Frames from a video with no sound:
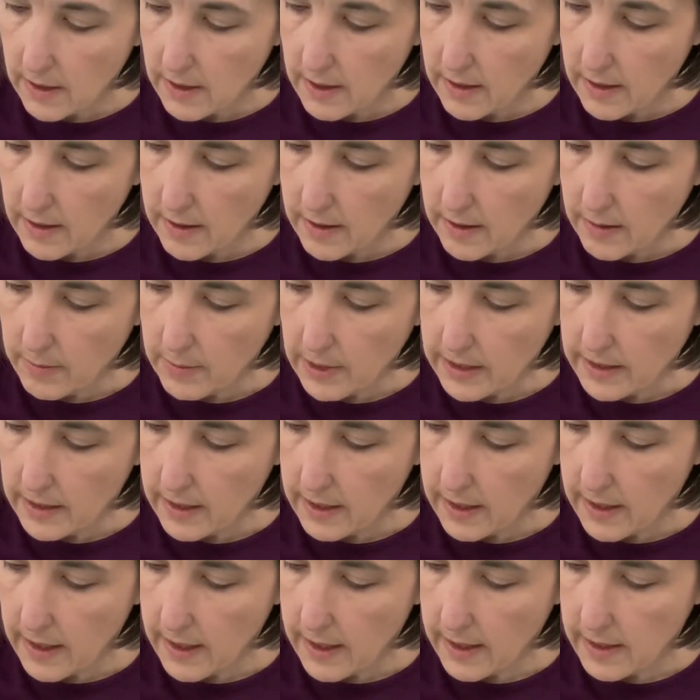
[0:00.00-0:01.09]
And then
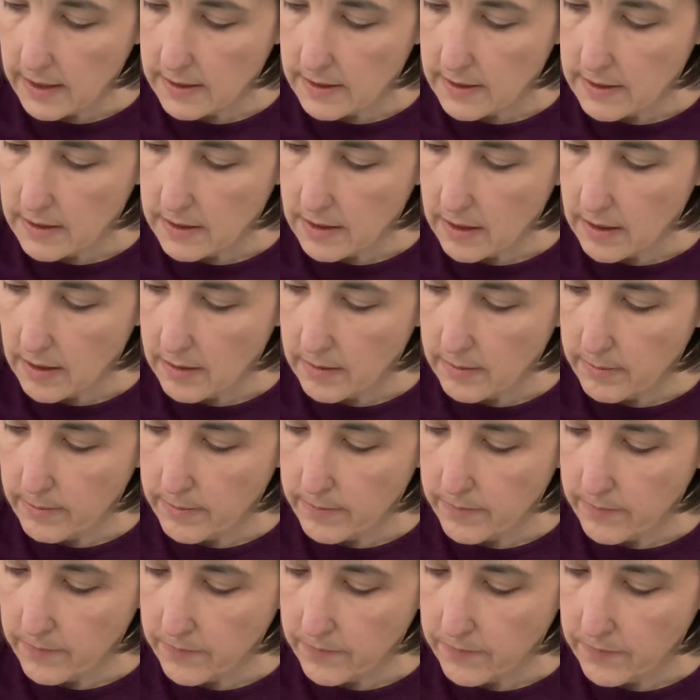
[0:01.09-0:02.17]
I add
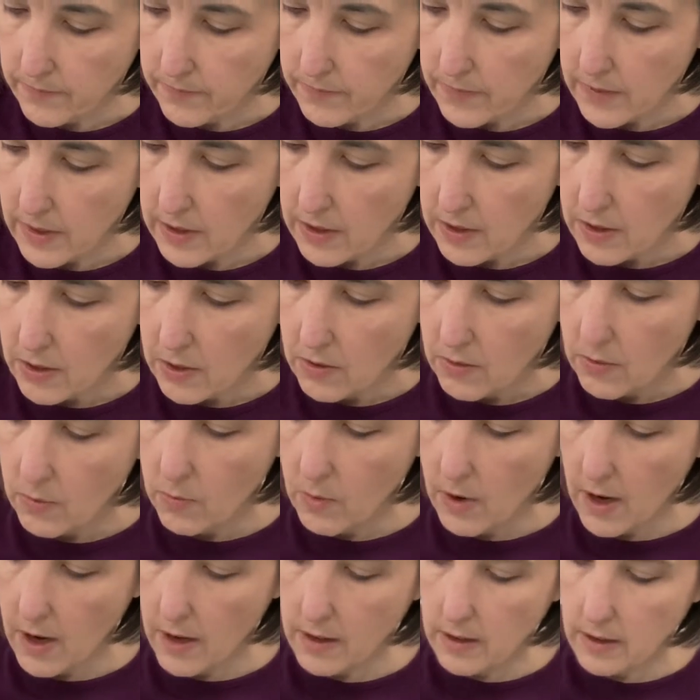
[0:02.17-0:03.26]
some
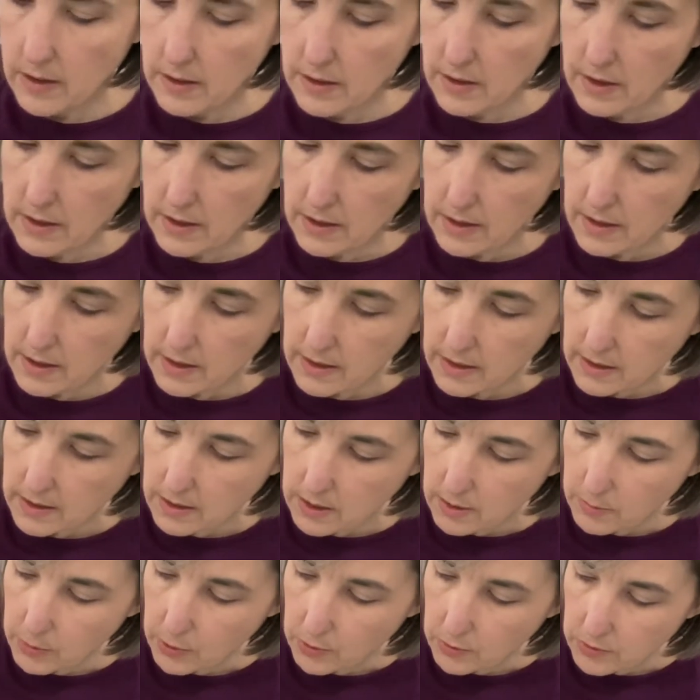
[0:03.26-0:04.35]
water to
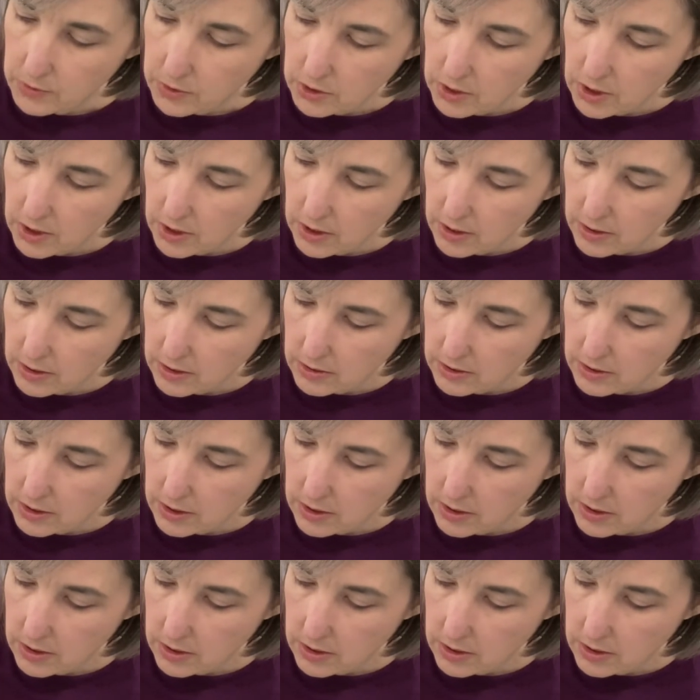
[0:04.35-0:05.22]
both jars,